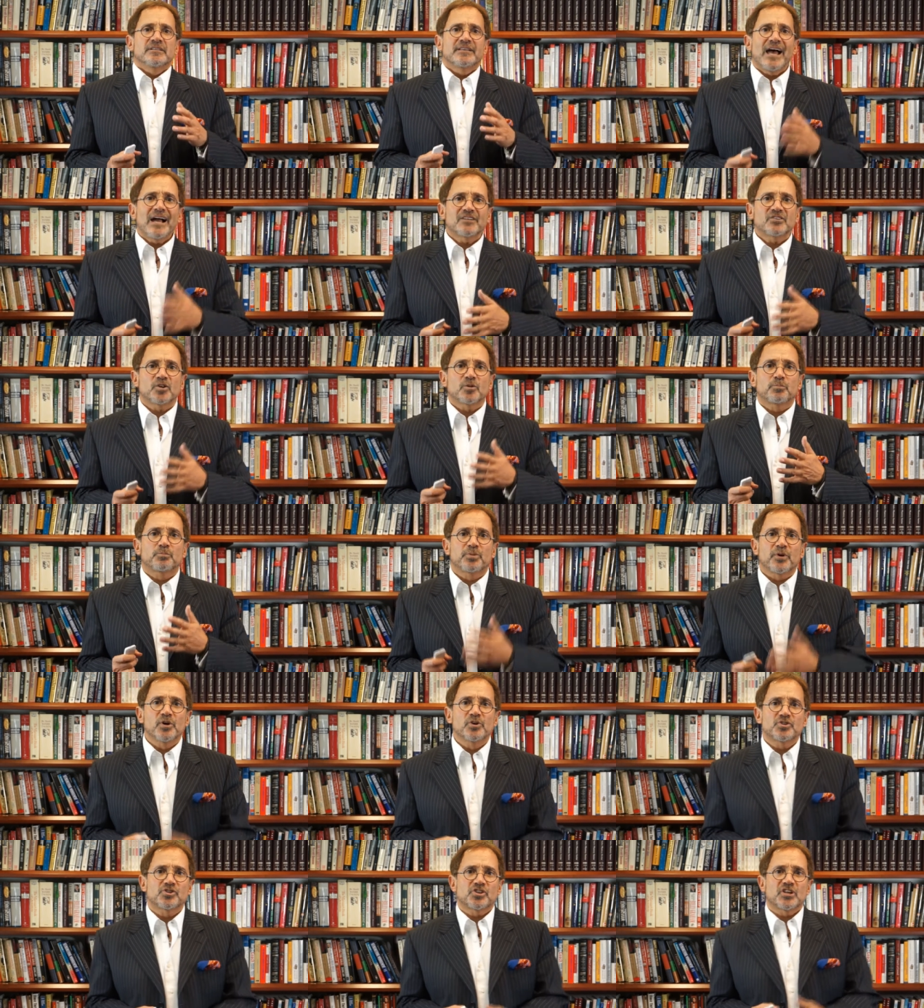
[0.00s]
Dr.
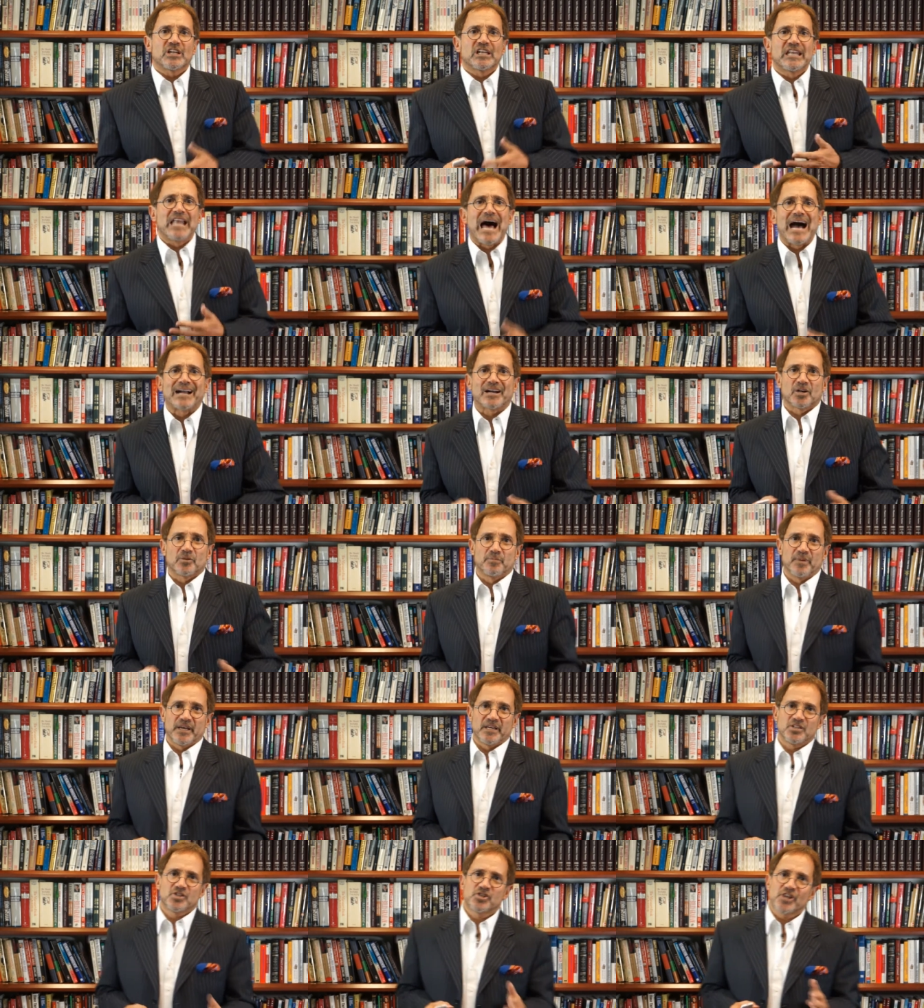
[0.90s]
Bruce
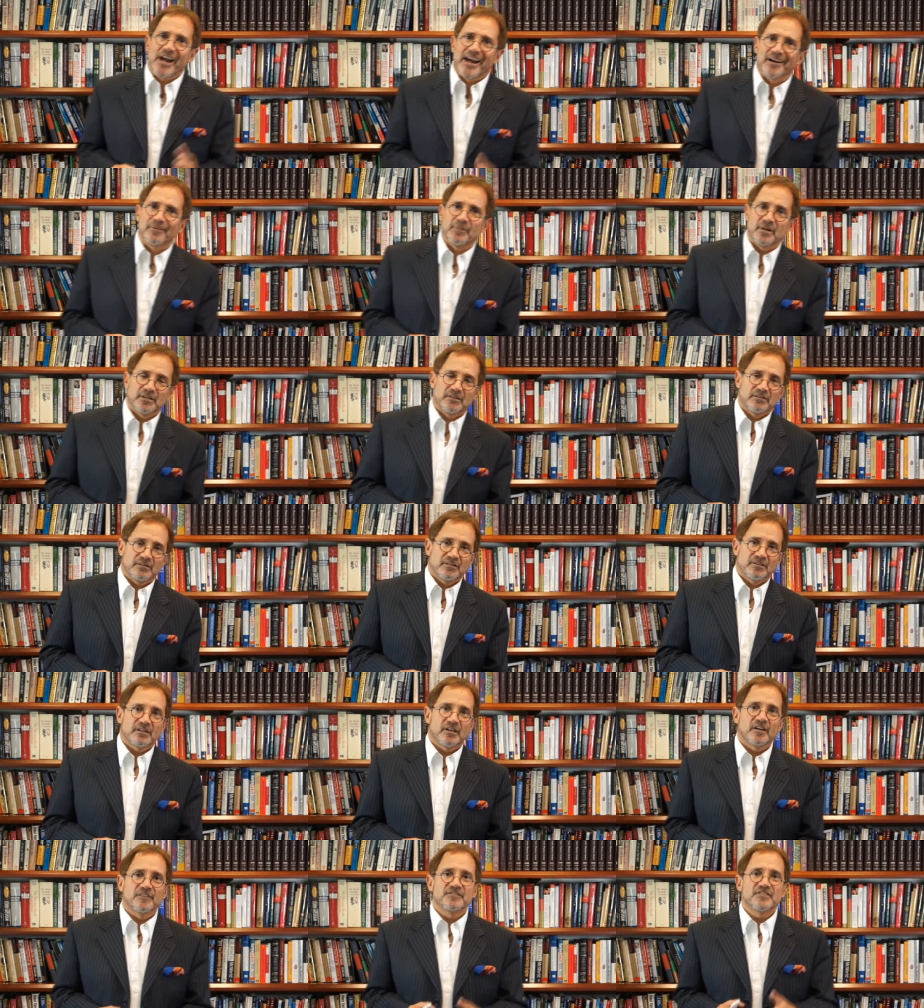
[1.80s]
Lockerbie, chairman
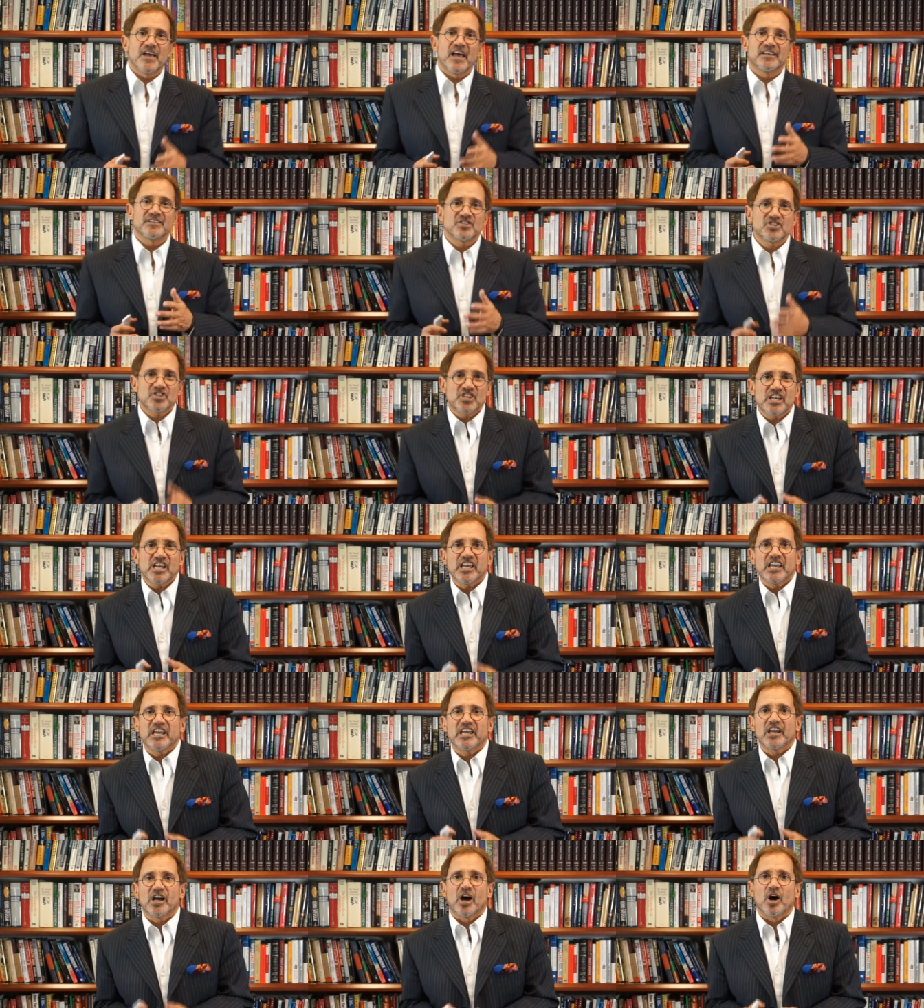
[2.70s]
of, and
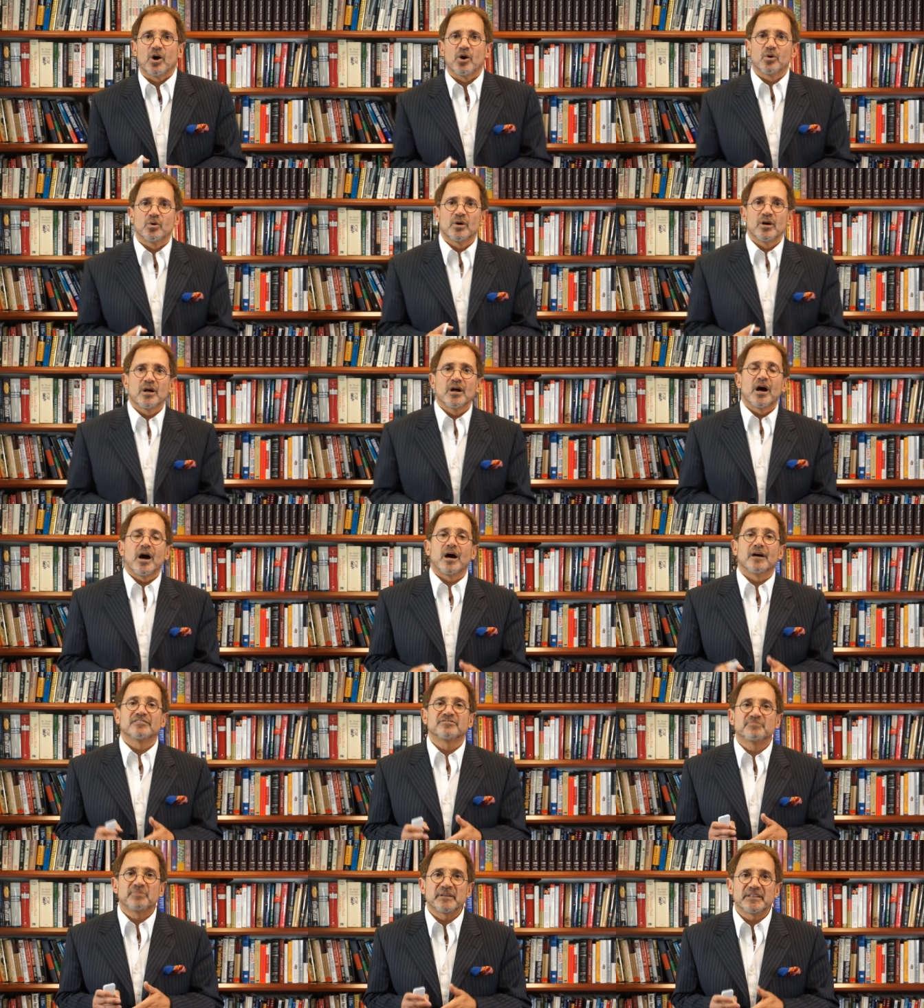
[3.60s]
CEO
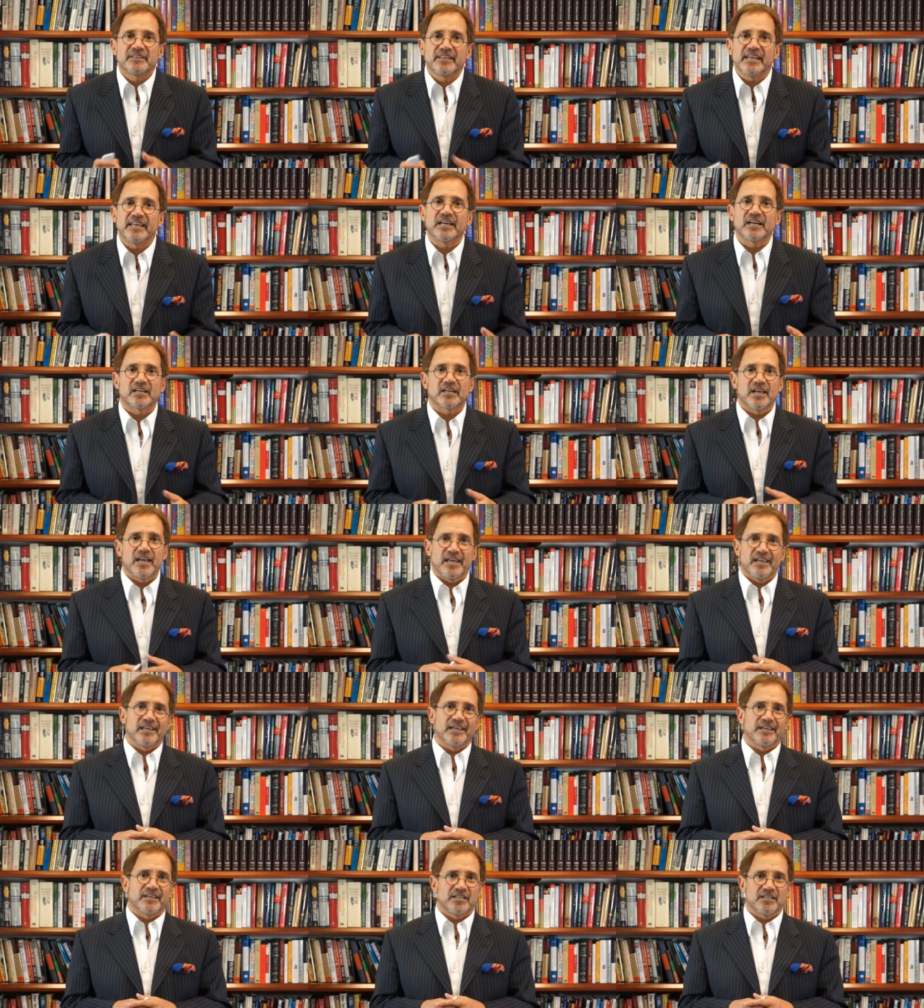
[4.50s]
of Paideia
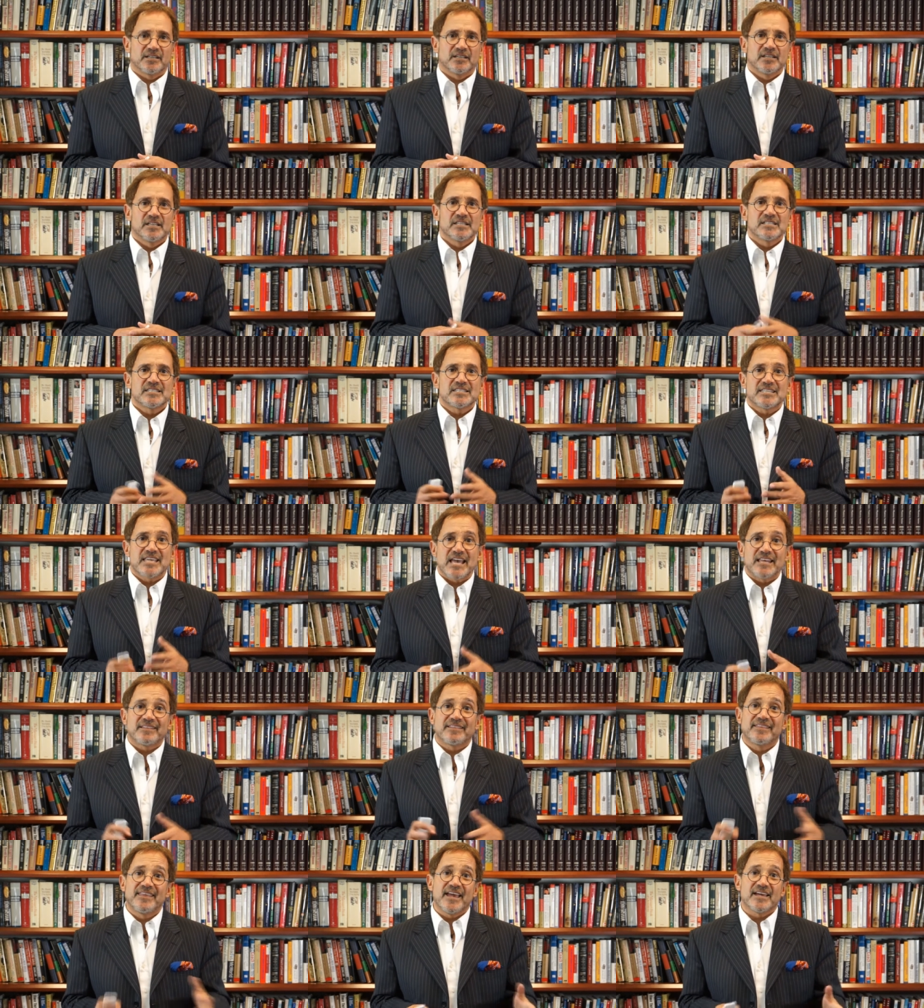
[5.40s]
Inc.,
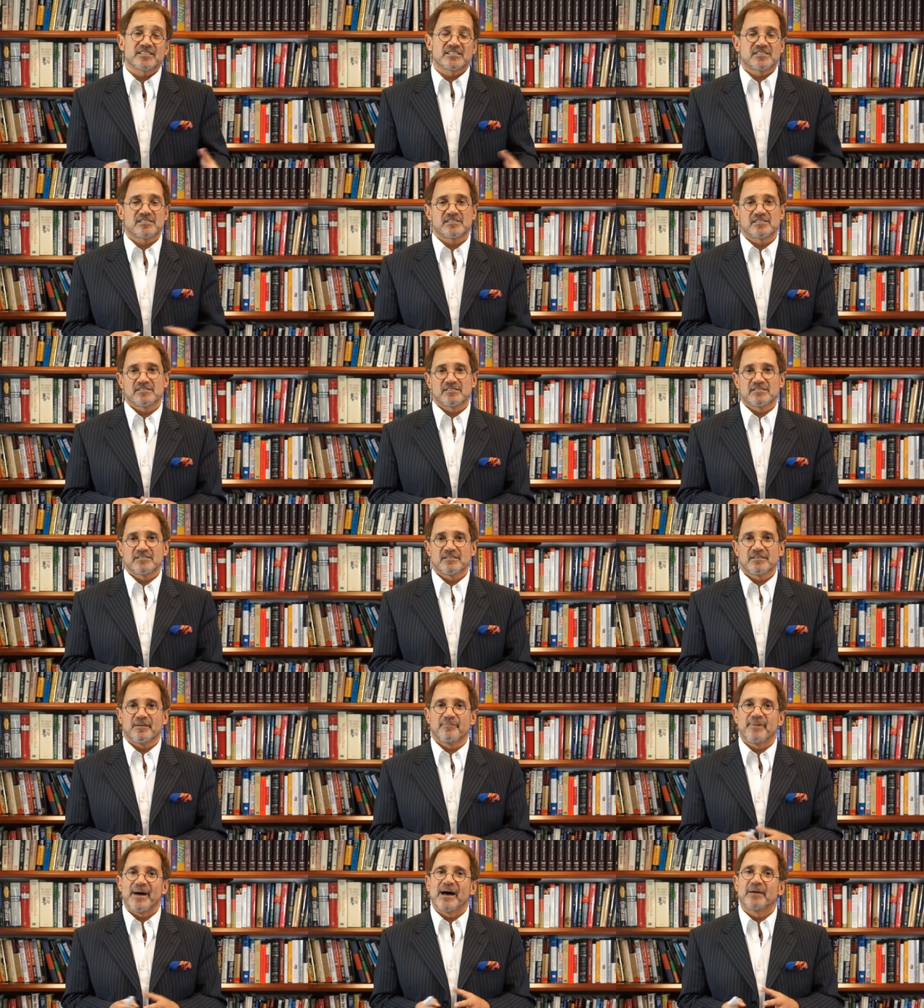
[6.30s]
said this
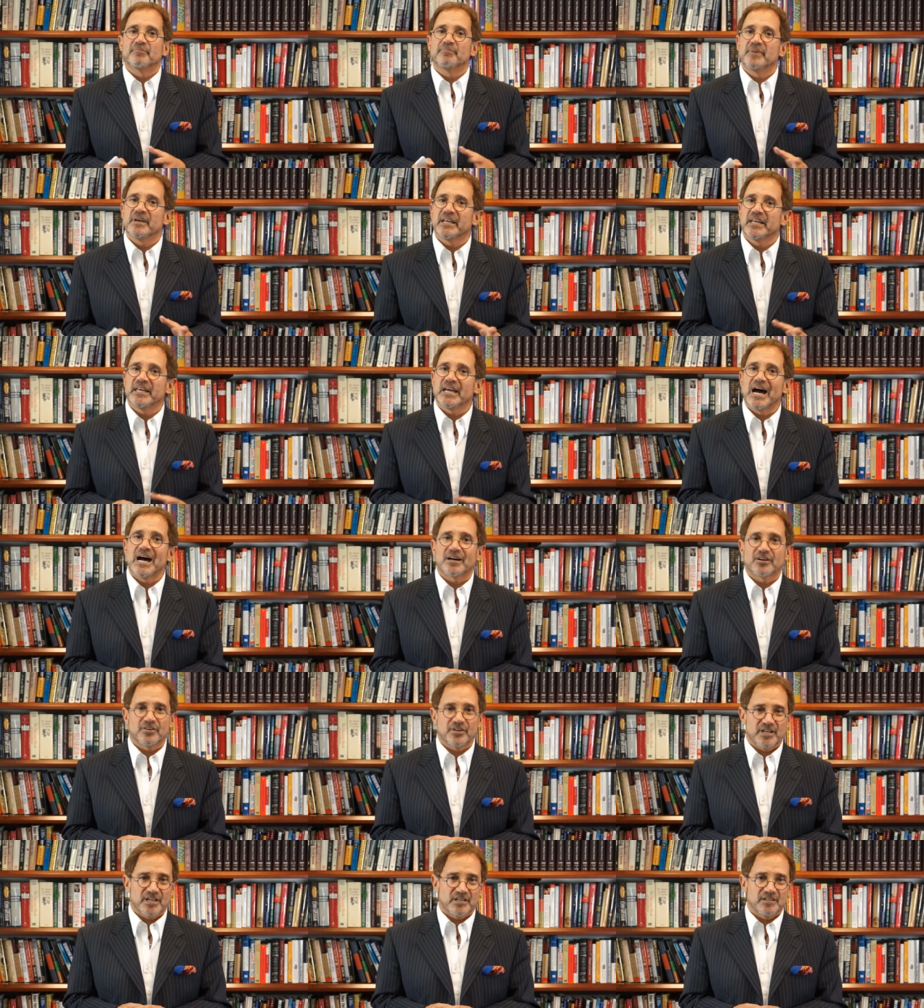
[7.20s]
about
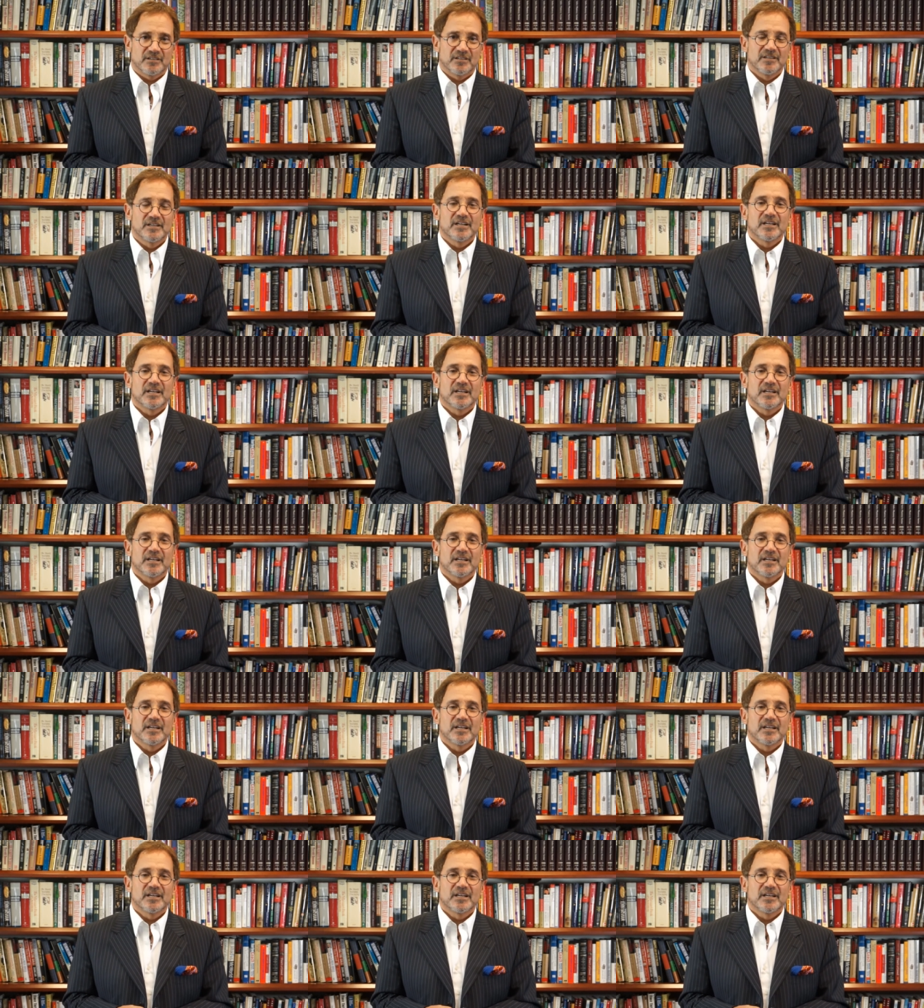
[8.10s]
mediocrity.